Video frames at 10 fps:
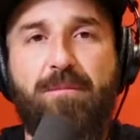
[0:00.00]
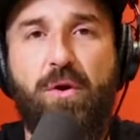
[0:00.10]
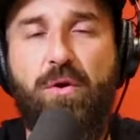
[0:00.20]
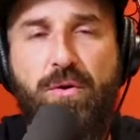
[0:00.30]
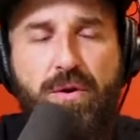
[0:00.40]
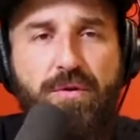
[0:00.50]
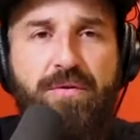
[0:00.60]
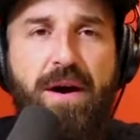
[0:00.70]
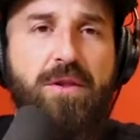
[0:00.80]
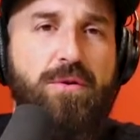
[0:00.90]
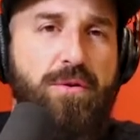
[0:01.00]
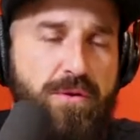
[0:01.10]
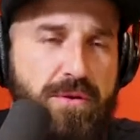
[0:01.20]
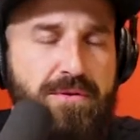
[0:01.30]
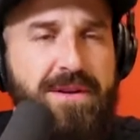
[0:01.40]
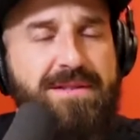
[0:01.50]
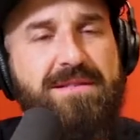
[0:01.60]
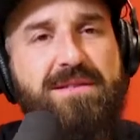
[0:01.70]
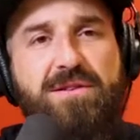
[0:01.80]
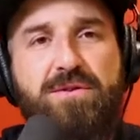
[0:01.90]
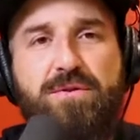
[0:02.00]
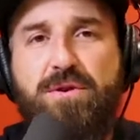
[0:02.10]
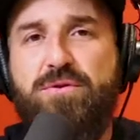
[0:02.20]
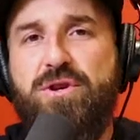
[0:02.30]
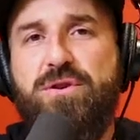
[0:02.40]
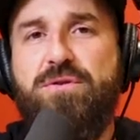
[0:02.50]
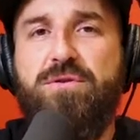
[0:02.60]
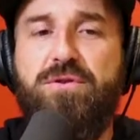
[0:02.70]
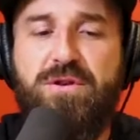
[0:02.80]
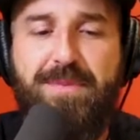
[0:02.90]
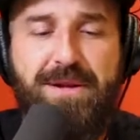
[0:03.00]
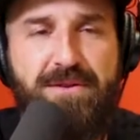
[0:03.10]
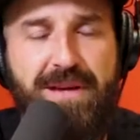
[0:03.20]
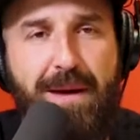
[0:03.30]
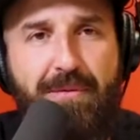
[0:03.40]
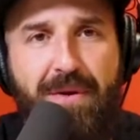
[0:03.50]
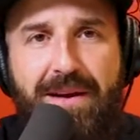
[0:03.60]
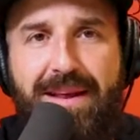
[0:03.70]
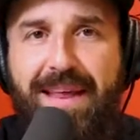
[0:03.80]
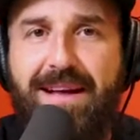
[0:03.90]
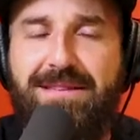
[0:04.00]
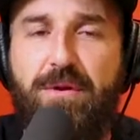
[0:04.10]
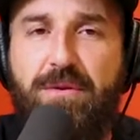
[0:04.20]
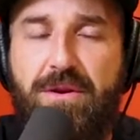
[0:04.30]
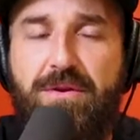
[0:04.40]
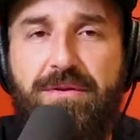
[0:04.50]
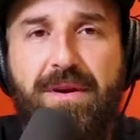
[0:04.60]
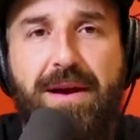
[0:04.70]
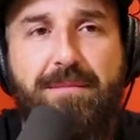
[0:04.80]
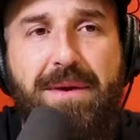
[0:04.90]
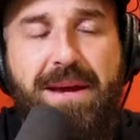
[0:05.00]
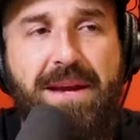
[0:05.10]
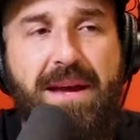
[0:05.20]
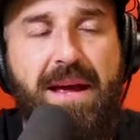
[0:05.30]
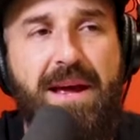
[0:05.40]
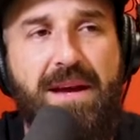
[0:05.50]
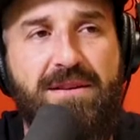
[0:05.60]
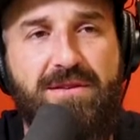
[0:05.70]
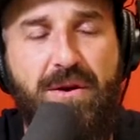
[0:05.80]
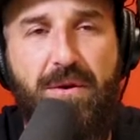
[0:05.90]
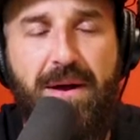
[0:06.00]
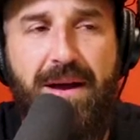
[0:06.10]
who you follow, who you listen to. You choose who you spend your time around, and that's how you define meaning. So